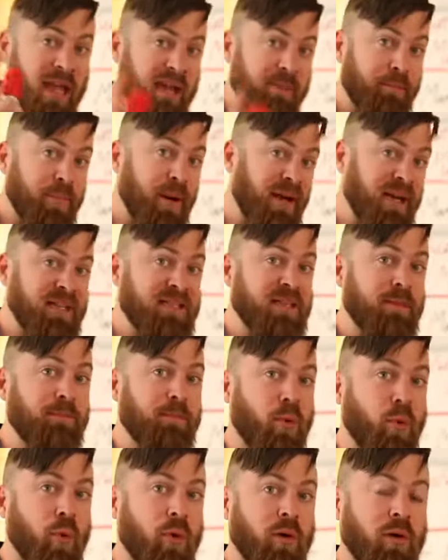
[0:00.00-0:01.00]
But it's
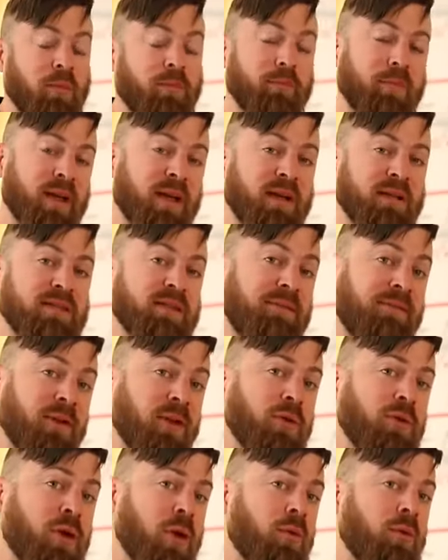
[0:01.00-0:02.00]
important, because if
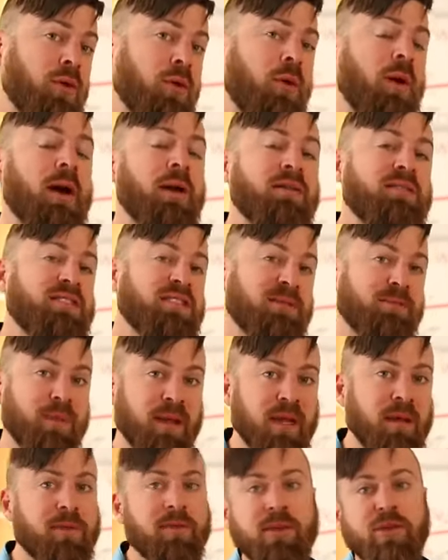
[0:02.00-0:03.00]
you don't know how to
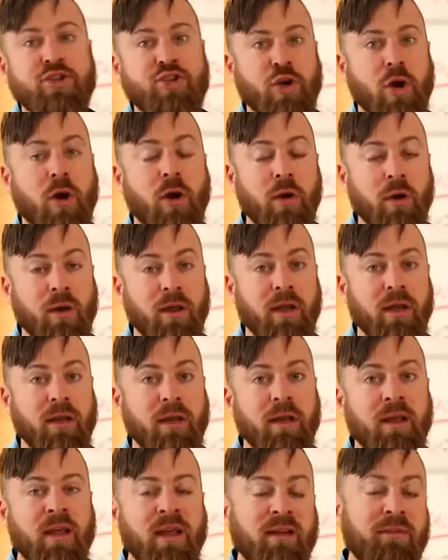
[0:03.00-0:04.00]
speak the jargon,
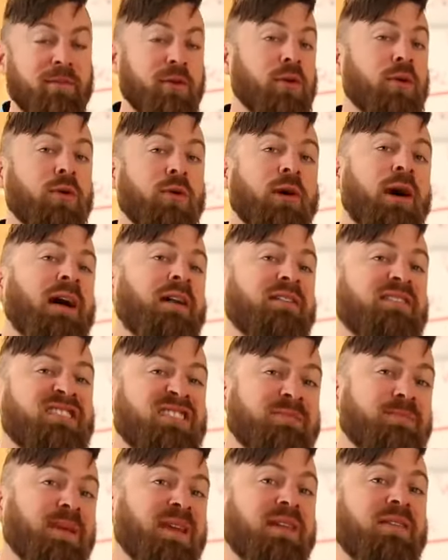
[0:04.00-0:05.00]
if you don't know how to
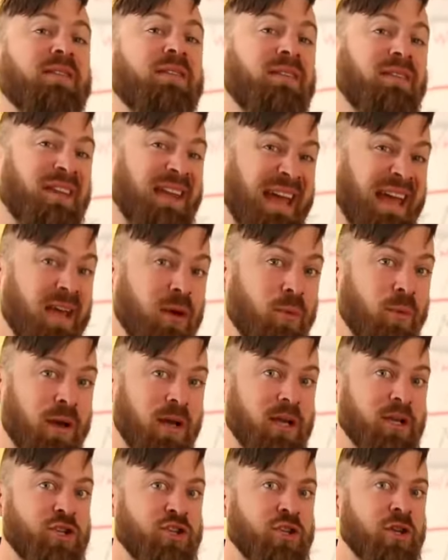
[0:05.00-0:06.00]
speak the
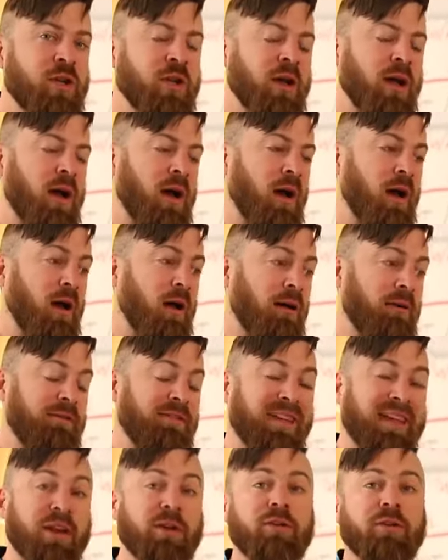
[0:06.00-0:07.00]
language
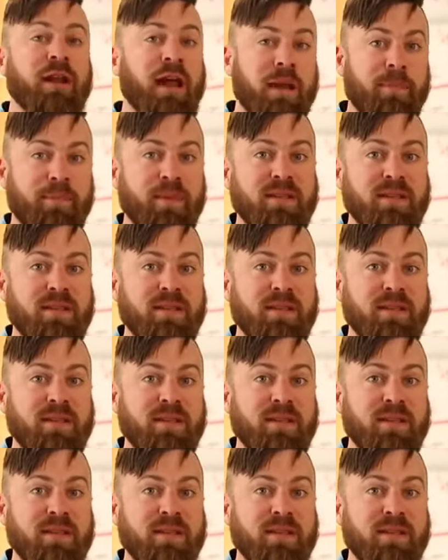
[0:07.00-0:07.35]
of internet